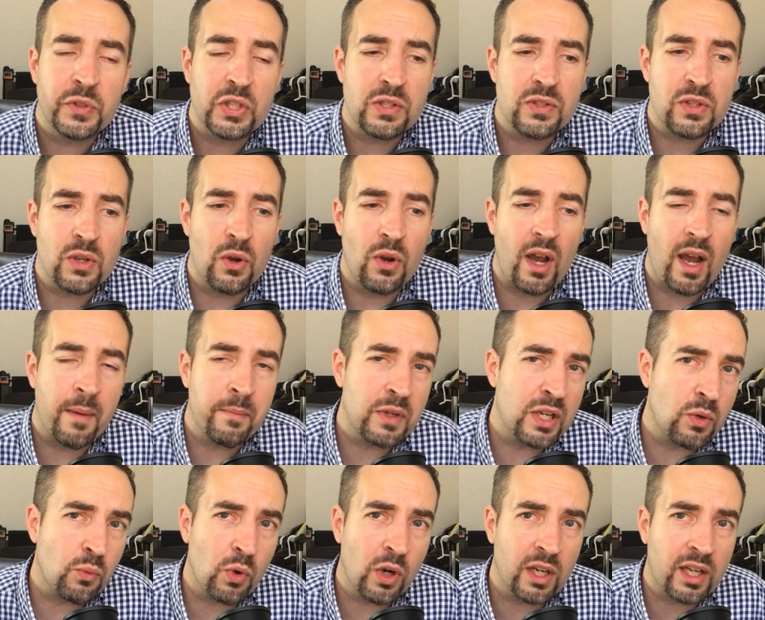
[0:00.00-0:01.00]
So I'm
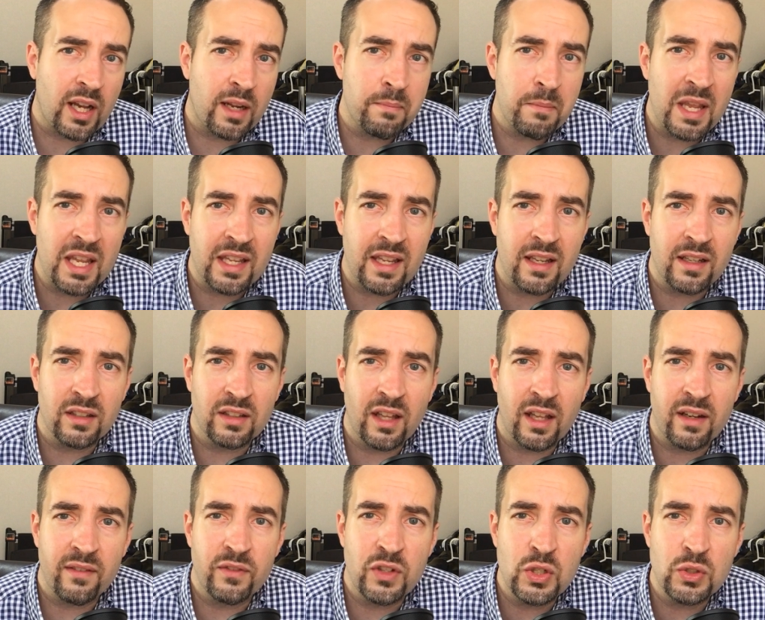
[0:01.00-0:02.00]
going to work on making a
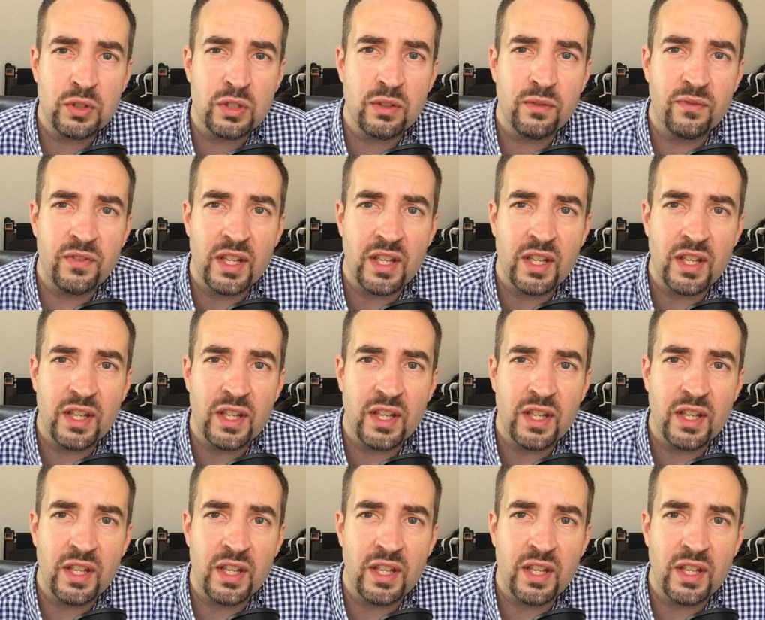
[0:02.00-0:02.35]
lot of YouTube